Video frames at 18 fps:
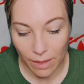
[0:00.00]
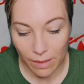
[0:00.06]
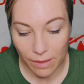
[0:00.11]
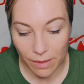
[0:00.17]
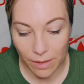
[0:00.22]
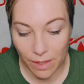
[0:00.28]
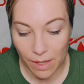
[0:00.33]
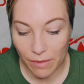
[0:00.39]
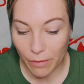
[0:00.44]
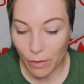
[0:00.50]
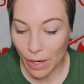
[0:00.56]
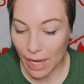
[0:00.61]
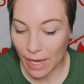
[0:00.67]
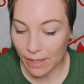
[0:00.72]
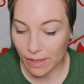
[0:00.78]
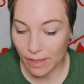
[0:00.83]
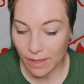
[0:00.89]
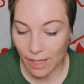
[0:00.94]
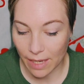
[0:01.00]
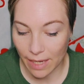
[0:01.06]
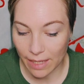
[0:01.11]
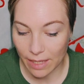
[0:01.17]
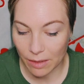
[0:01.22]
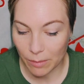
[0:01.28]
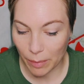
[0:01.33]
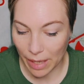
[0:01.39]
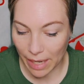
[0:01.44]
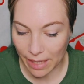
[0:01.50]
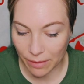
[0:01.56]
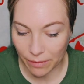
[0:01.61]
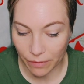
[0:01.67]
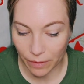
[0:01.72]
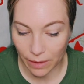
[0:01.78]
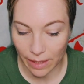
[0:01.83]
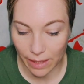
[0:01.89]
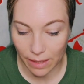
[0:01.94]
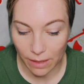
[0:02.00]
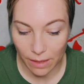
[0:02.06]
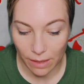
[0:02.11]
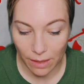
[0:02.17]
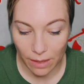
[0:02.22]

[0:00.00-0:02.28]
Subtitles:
The giver hesitated painfully,